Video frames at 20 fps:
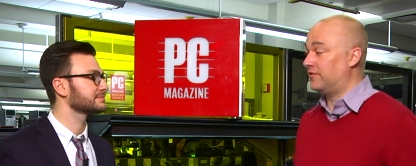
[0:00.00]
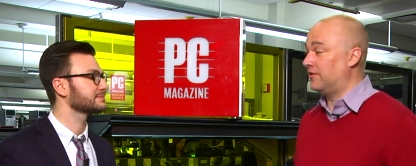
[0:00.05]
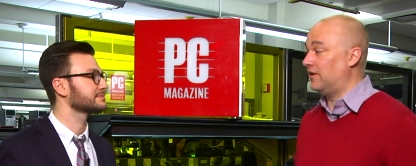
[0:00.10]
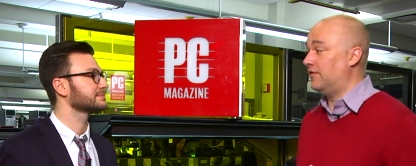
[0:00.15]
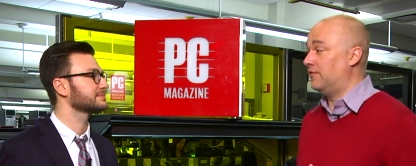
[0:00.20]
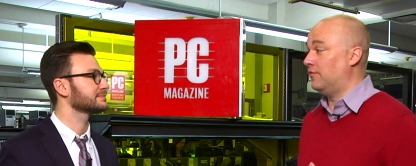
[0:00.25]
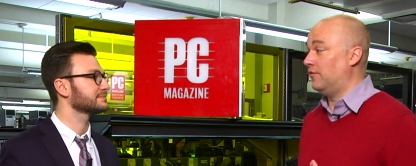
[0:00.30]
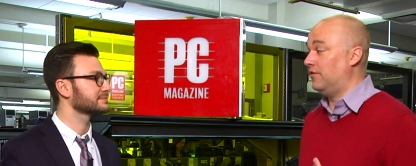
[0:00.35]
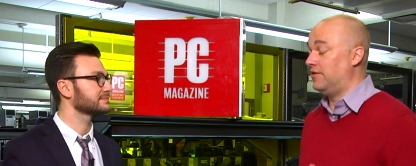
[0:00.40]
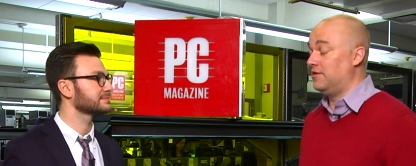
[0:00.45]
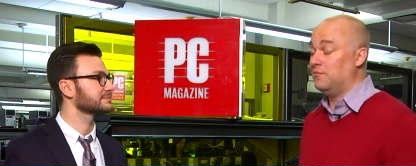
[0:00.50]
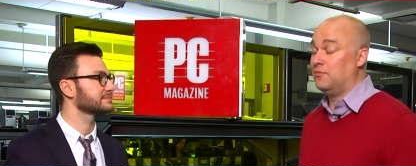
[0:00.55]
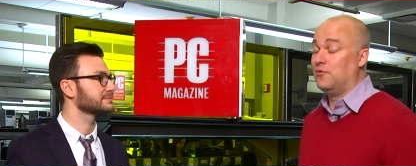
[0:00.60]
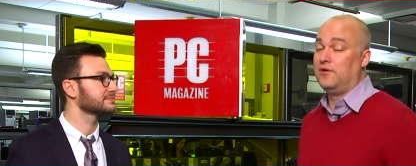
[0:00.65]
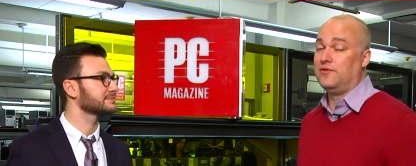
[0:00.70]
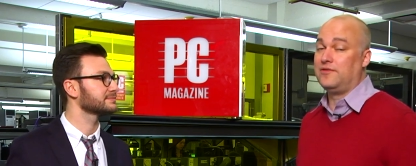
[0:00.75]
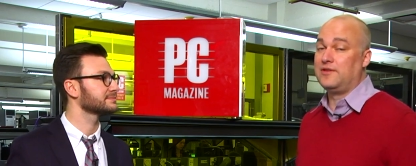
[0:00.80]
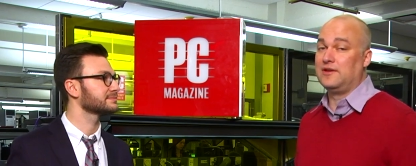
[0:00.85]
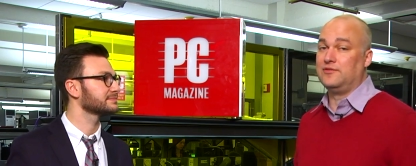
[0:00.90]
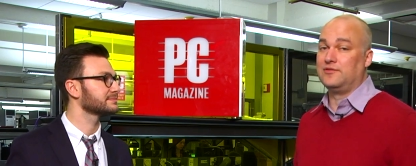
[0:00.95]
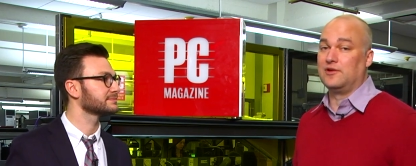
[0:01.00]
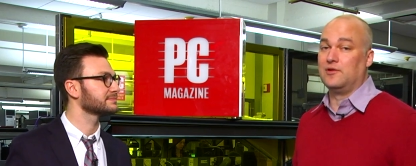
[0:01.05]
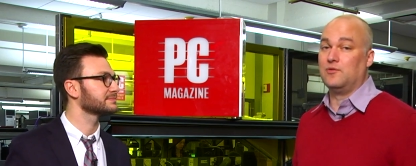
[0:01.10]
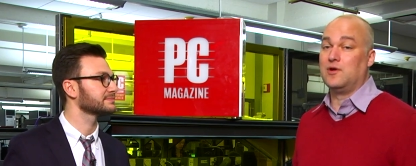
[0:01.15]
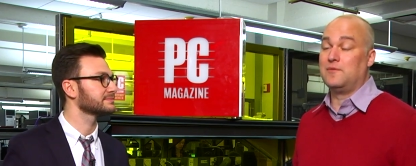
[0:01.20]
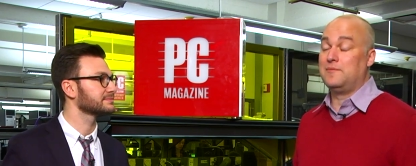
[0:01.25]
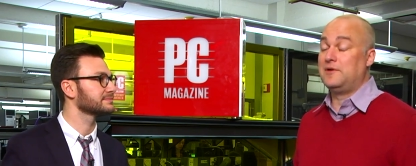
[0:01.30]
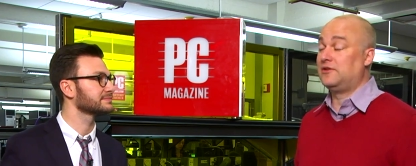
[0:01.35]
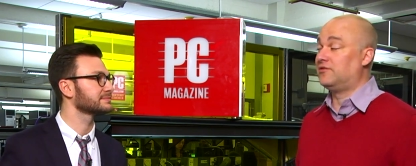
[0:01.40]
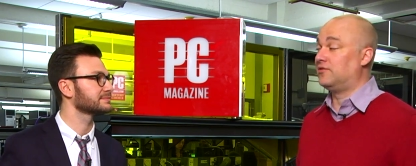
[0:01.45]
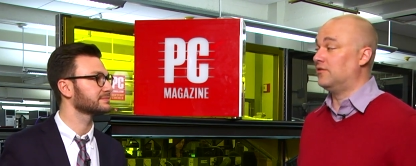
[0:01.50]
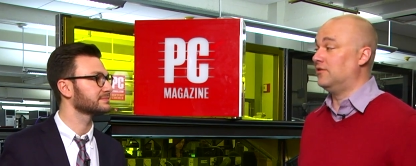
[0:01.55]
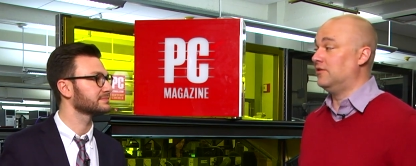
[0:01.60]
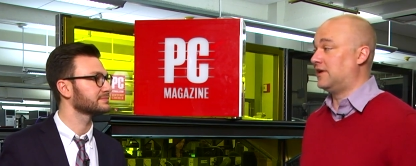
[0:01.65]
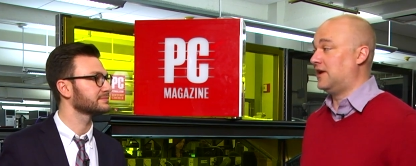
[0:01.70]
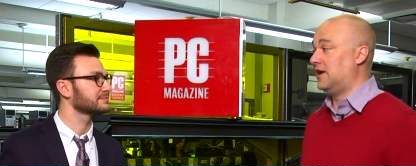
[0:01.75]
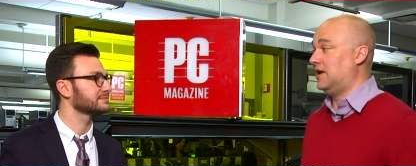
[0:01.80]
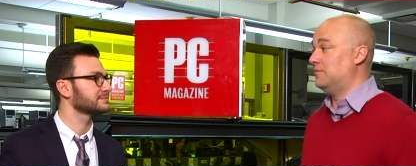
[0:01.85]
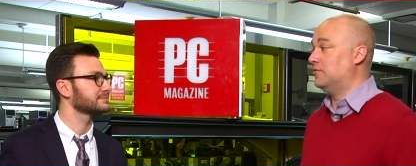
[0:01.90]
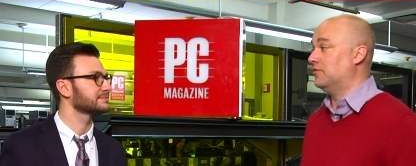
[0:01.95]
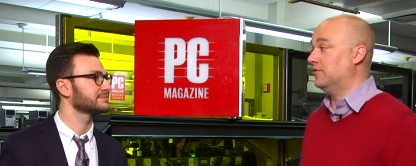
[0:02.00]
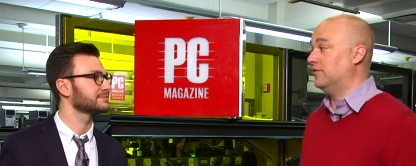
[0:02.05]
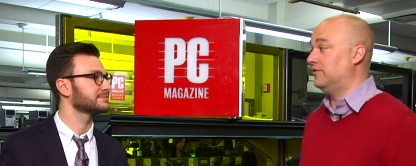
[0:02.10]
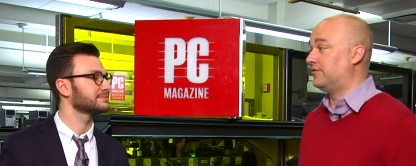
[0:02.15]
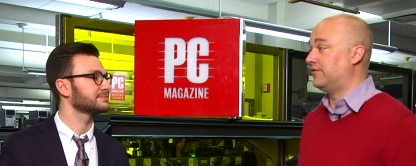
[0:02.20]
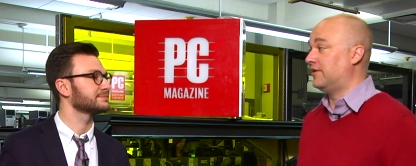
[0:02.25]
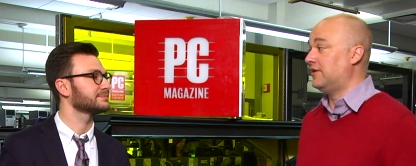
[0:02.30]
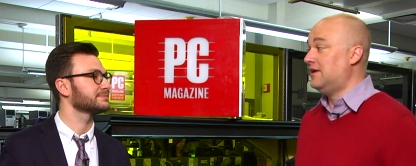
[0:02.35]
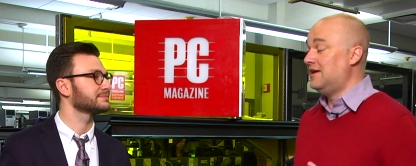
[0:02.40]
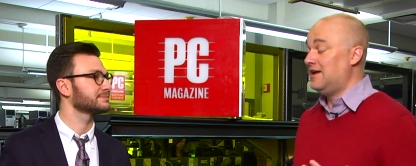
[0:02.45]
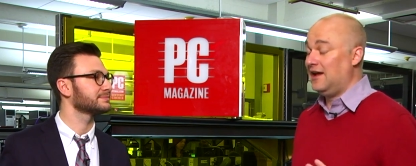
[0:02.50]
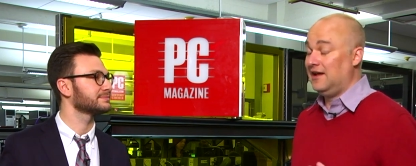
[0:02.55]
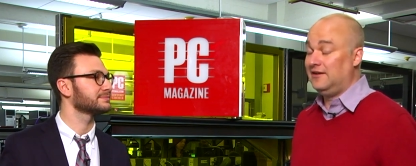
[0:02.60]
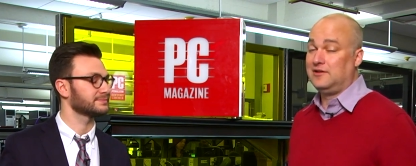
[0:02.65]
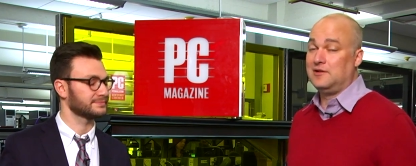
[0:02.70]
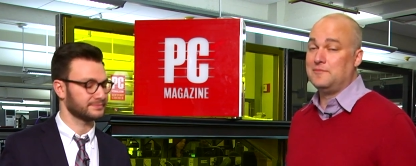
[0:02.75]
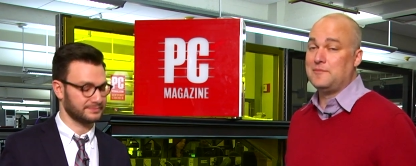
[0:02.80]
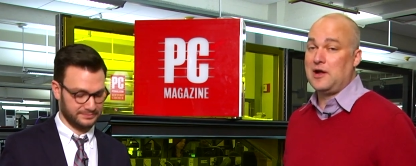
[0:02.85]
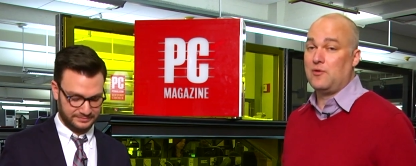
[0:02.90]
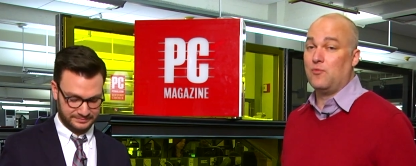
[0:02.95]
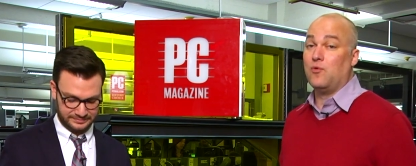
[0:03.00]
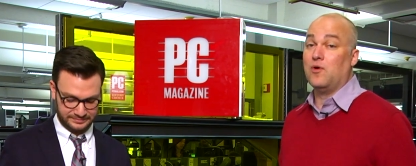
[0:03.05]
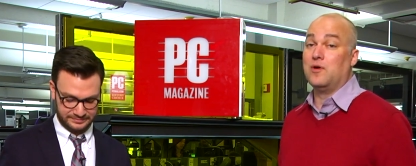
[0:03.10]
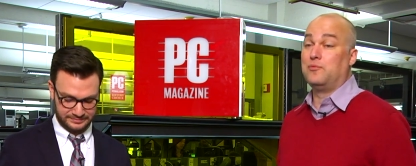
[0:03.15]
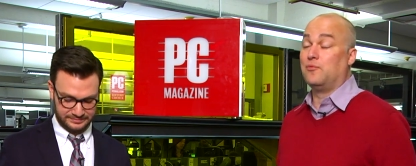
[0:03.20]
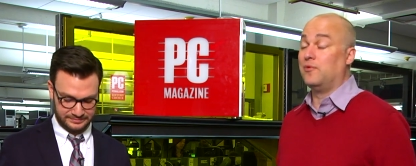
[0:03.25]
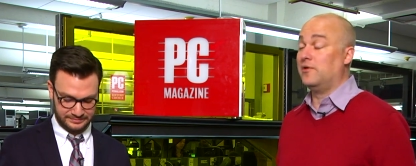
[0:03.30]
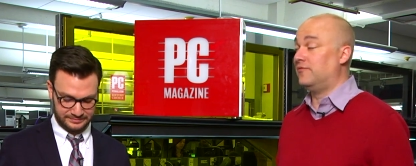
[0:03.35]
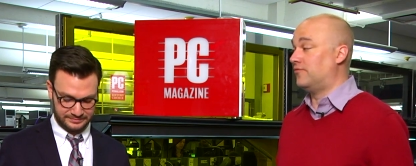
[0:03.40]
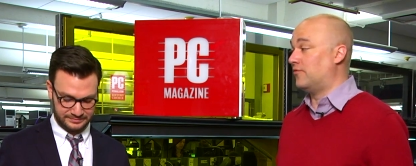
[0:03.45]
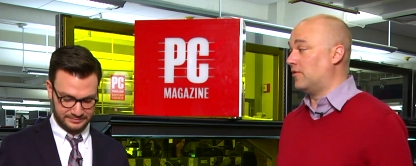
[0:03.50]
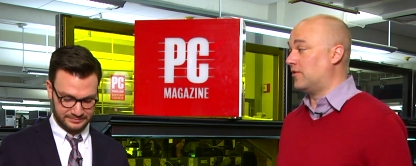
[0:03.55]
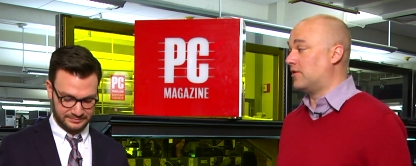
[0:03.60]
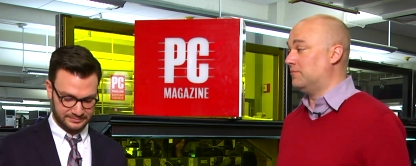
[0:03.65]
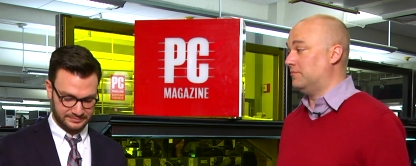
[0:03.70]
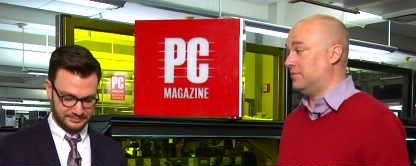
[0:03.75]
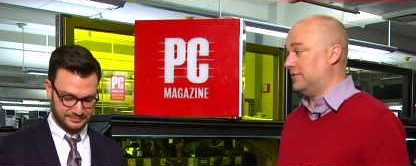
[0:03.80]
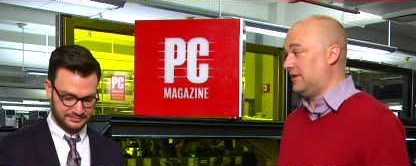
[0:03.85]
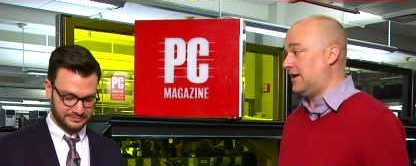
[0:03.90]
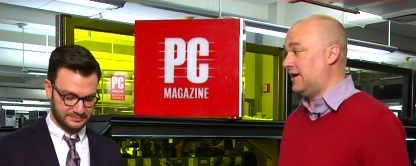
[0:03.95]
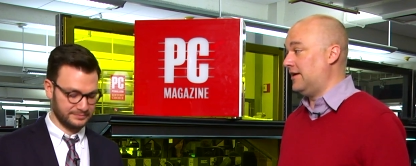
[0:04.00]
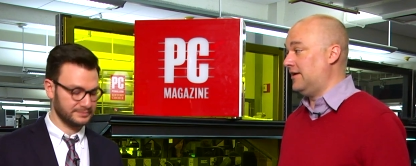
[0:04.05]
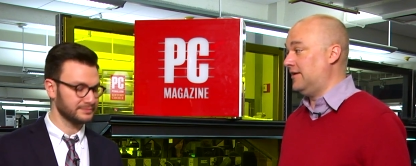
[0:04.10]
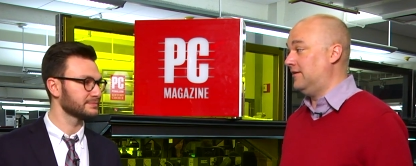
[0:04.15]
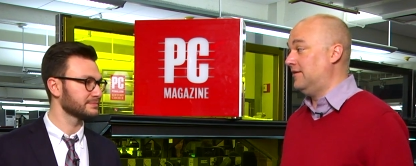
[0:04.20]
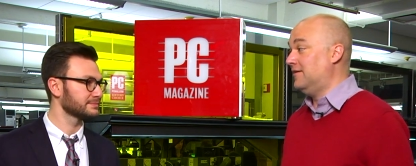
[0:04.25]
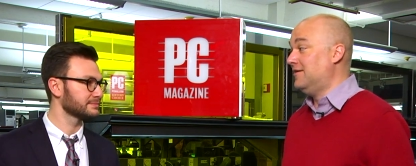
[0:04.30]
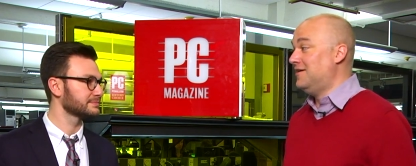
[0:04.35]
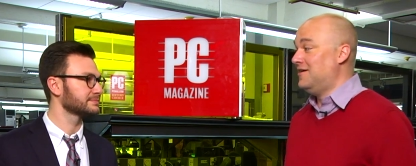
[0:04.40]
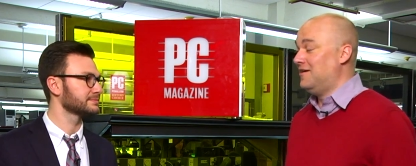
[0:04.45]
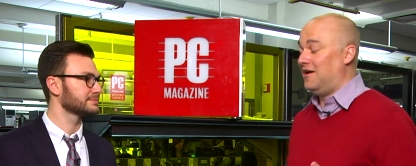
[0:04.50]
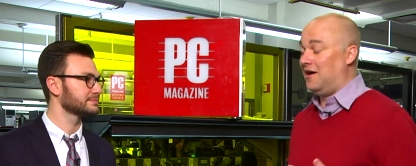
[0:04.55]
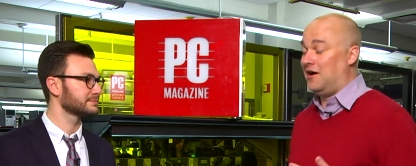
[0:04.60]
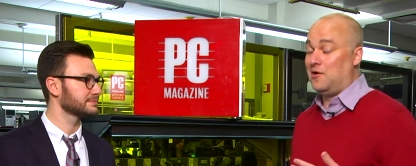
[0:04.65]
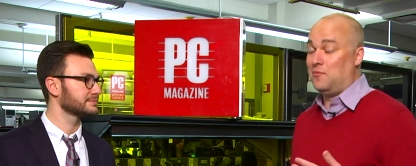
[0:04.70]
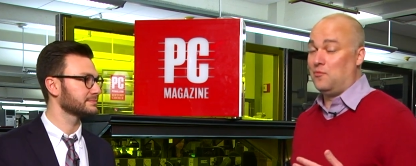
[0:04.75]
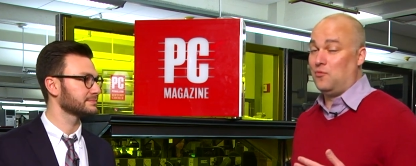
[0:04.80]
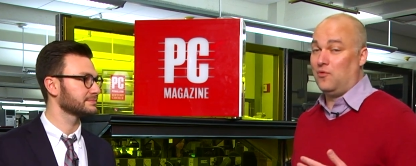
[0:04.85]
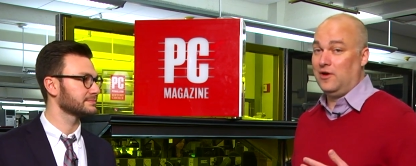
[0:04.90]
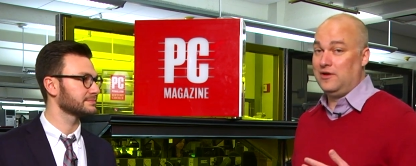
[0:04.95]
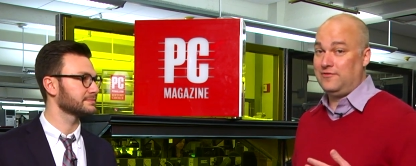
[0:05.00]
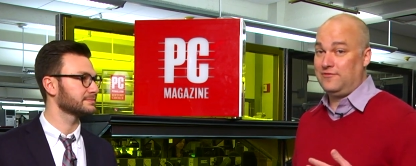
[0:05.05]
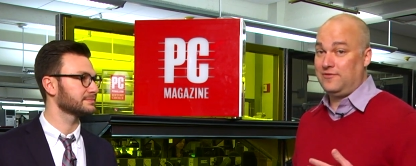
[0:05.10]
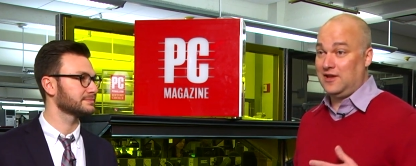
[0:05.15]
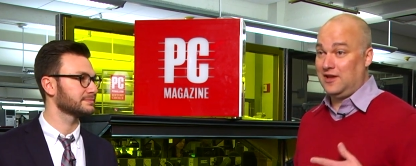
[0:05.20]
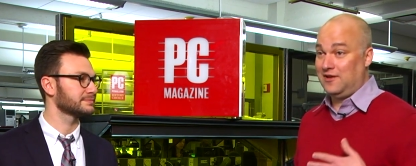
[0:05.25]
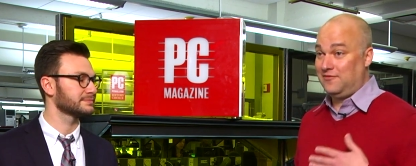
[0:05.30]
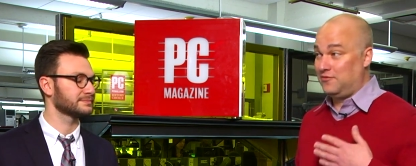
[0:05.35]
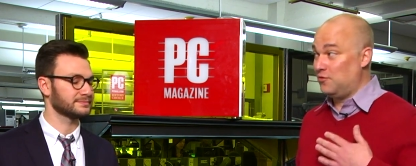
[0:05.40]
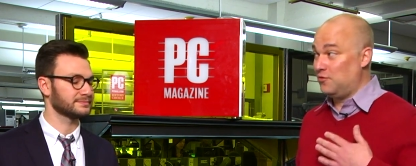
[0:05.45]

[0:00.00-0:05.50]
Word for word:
Speaker 1: The, the important thing is you're going to want to make sure your cable is H D M I one point four compliant. Um, if, if